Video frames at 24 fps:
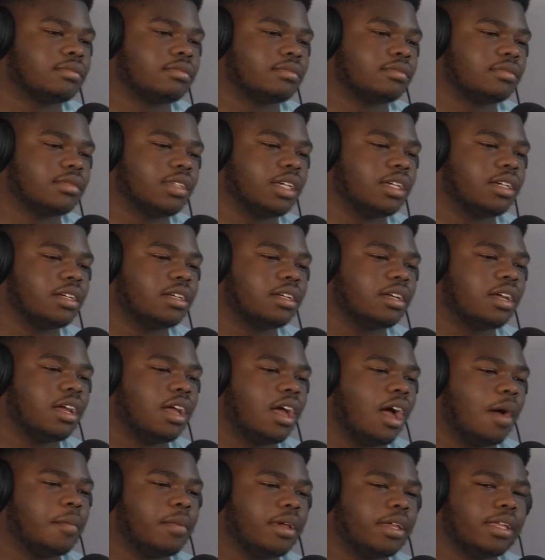Yeah,
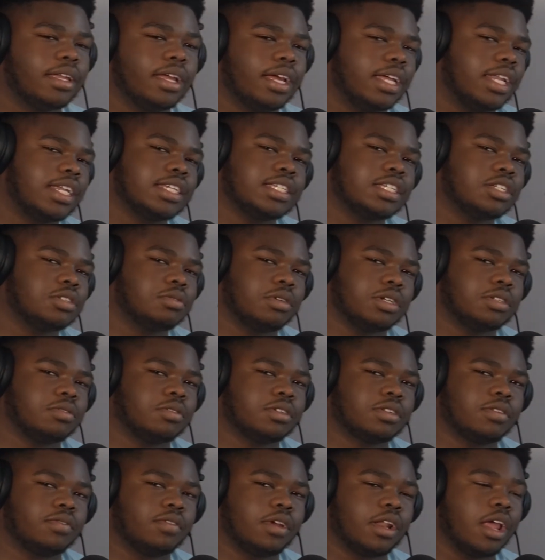I mean, yeah, that situation
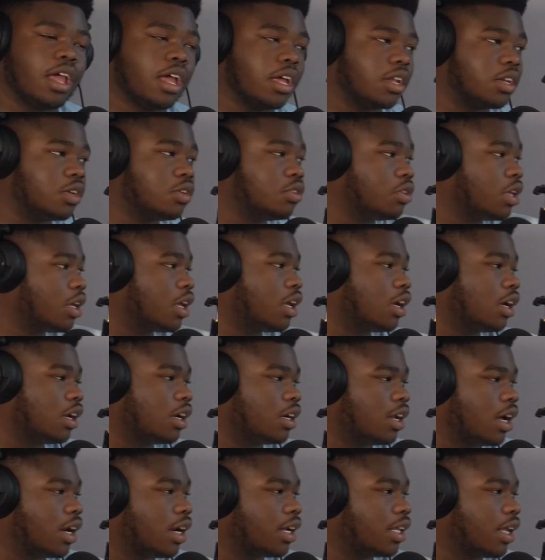wasn't funny. Do you think he could have
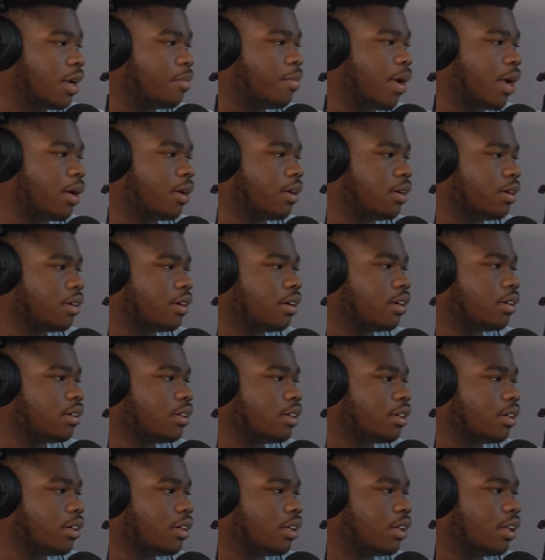done anything better?
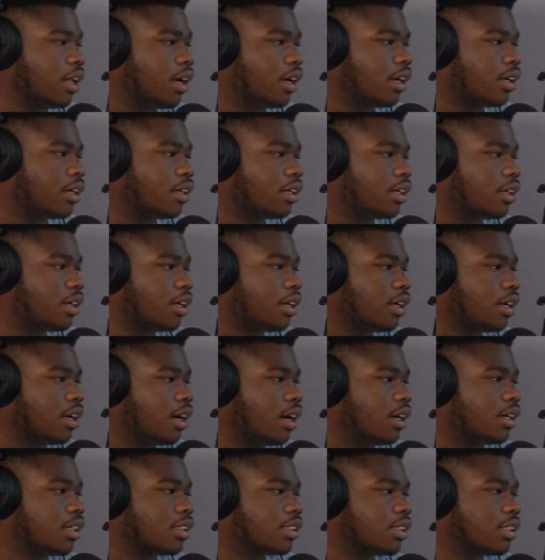Like,
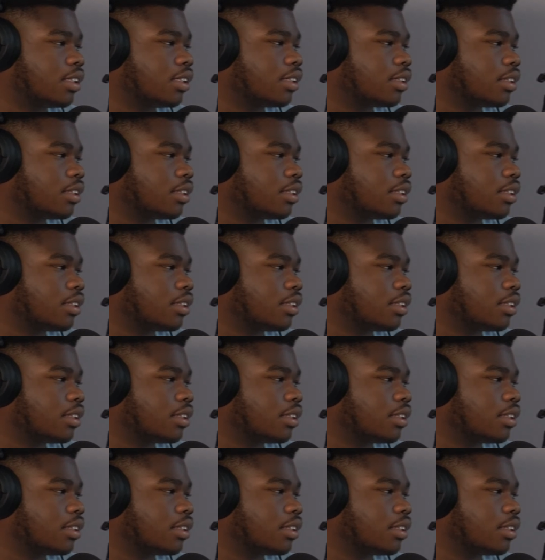honestly.